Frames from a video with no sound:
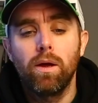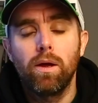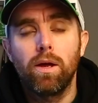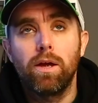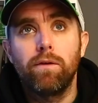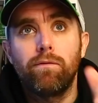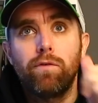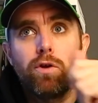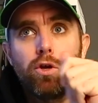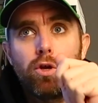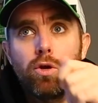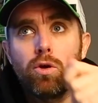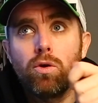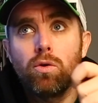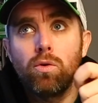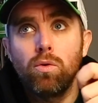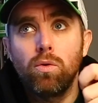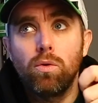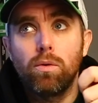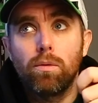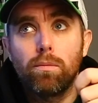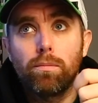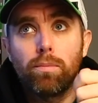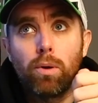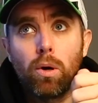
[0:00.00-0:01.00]
If
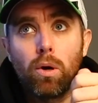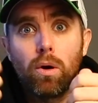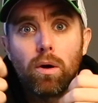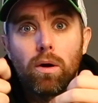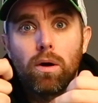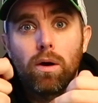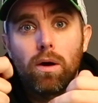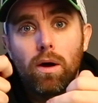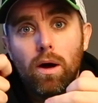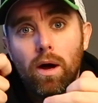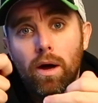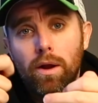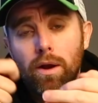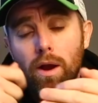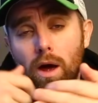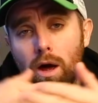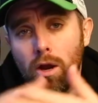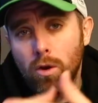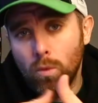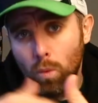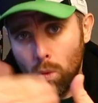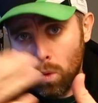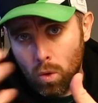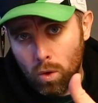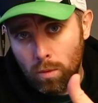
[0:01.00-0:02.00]
you put an
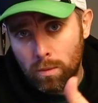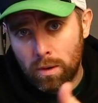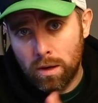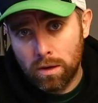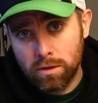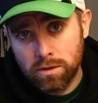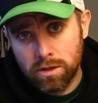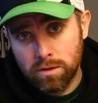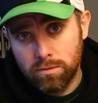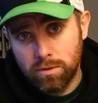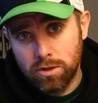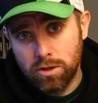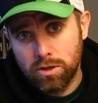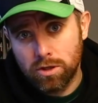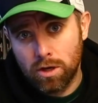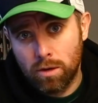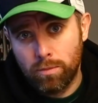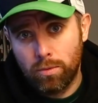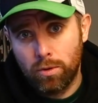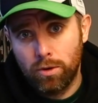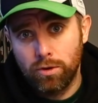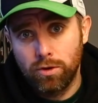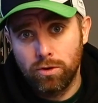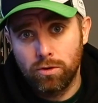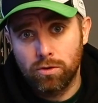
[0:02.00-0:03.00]
unwatermarked image
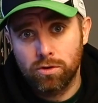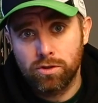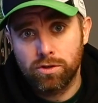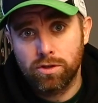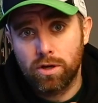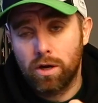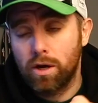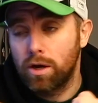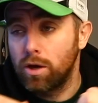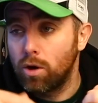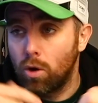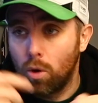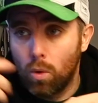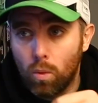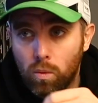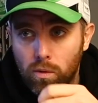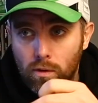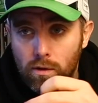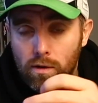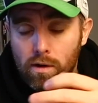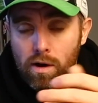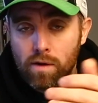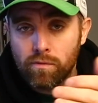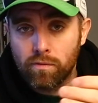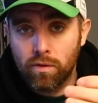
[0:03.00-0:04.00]
up on your site or
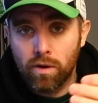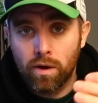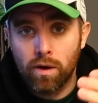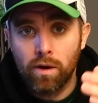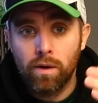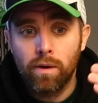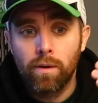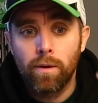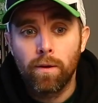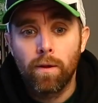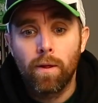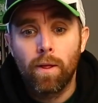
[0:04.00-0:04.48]
wherever